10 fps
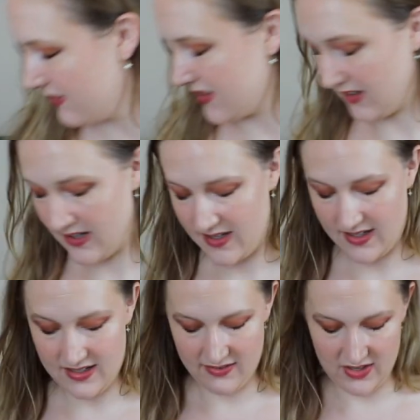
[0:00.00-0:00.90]
with the lighting
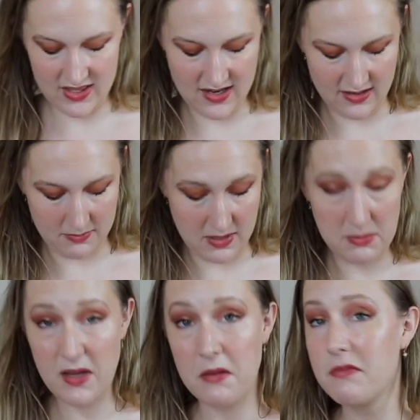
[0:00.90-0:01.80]
and everything, like
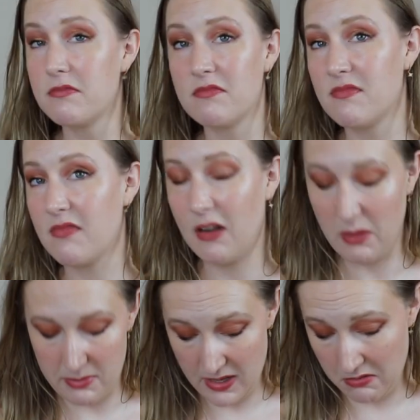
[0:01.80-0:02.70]
maybe it'll
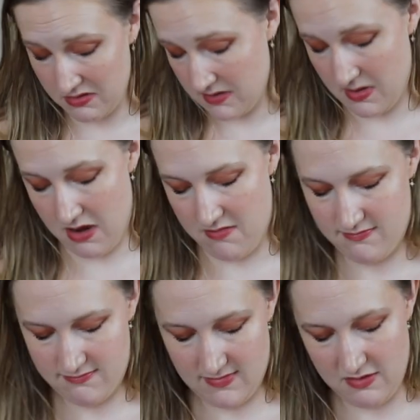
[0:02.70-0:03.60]
be better somehow.
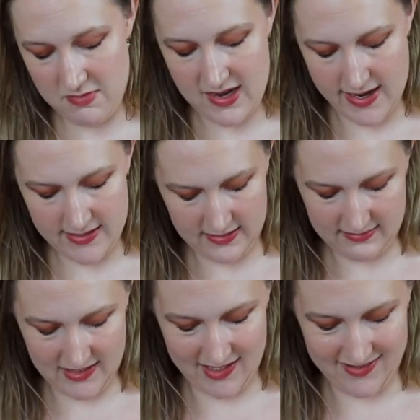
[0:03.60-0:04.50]
That would be nice.
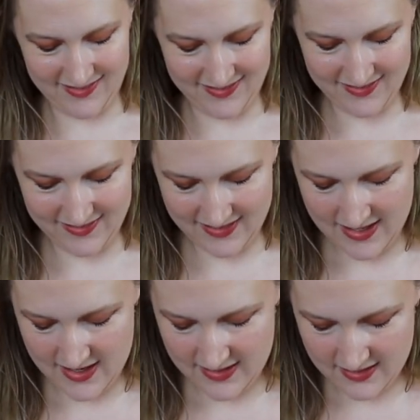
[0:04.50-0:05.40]

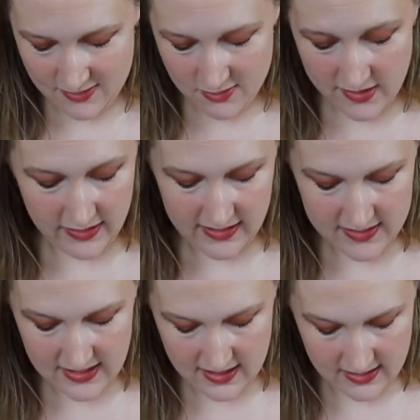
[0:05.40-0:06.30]
Oh, you can't
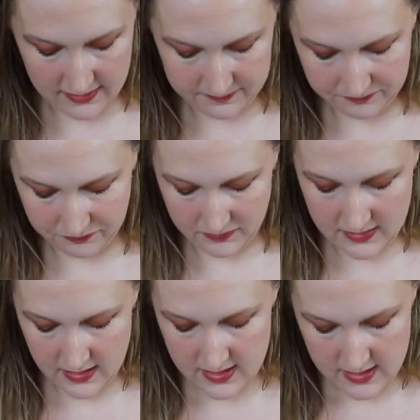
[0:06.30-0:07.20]
see anything.
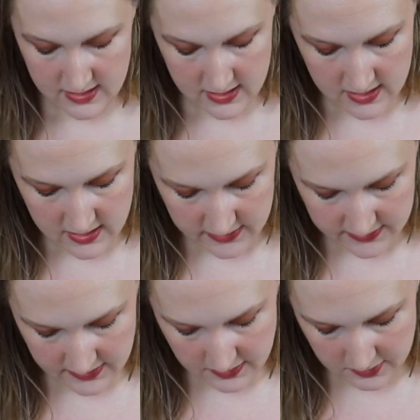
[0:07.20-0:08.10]

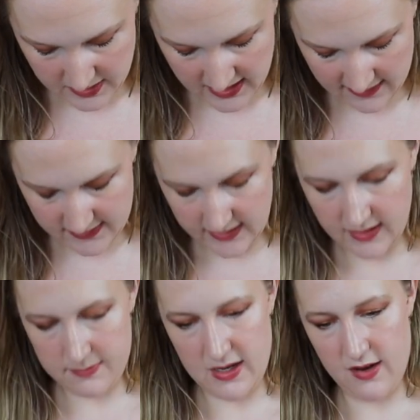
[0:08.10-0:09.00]
So we have something
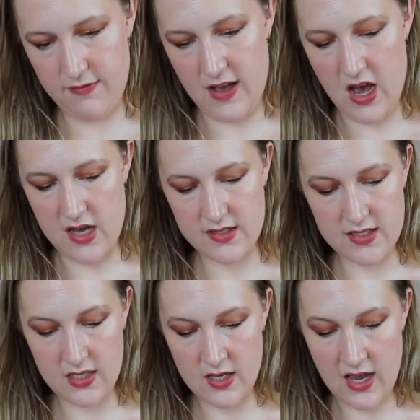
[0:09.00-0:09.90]
here by Avant.
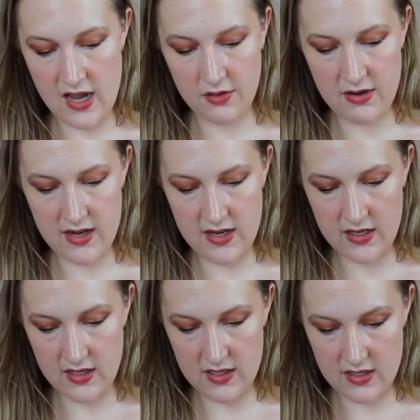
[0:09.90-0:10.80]

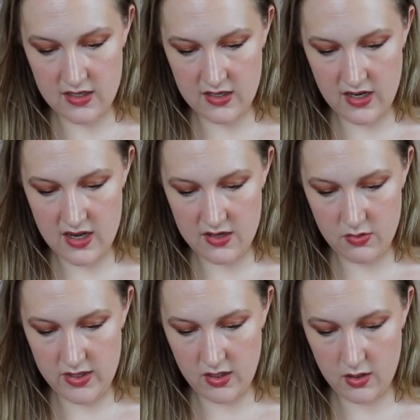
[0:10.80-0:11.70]
Hyaluronic Argan
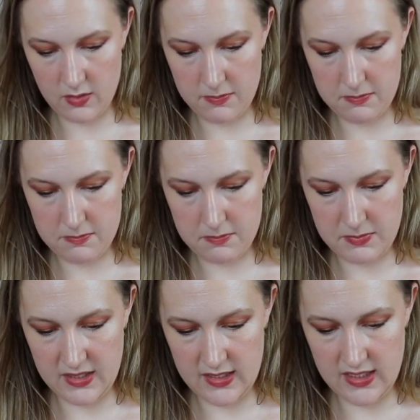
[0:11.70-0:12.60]
Oil
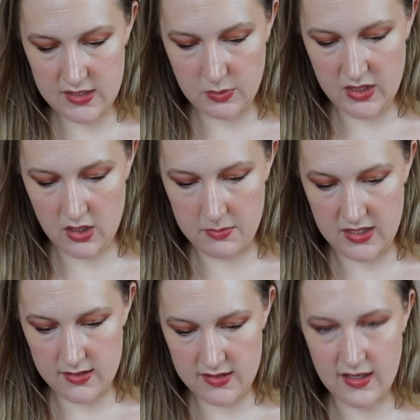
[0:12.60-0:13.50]
Peony Sweet
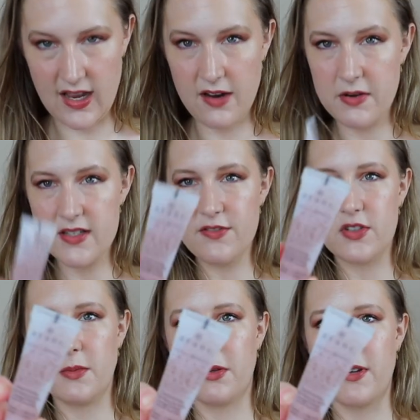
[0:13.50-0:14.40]
Almonds. I always have
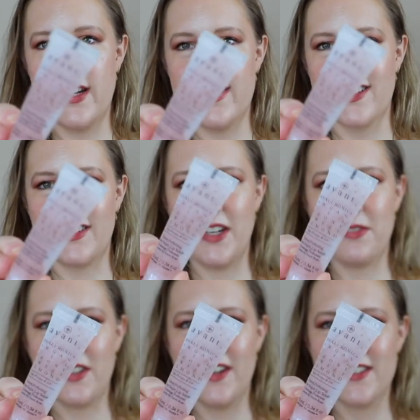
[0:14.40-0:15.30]
trouble reading their
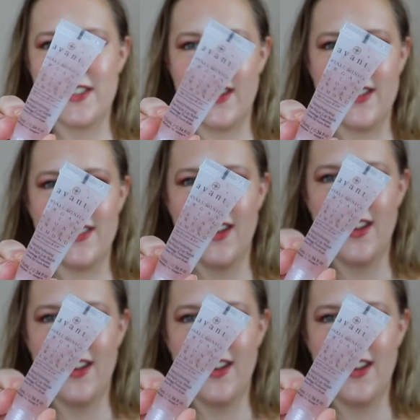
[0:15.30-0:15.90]
labeling because it's like